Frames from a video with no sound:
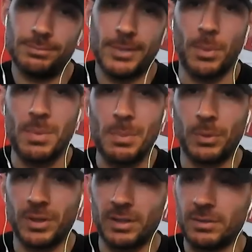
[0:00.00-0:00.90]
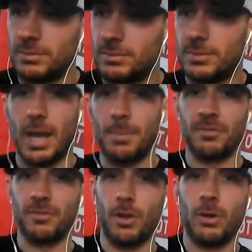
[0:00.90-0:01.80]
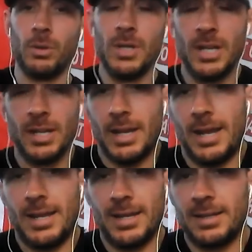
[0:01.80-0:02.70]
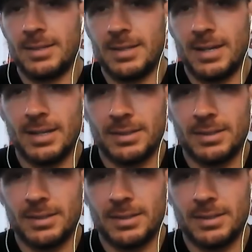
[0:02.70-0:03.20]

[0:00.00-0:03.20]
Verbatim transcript: how many people can ebb and flow. And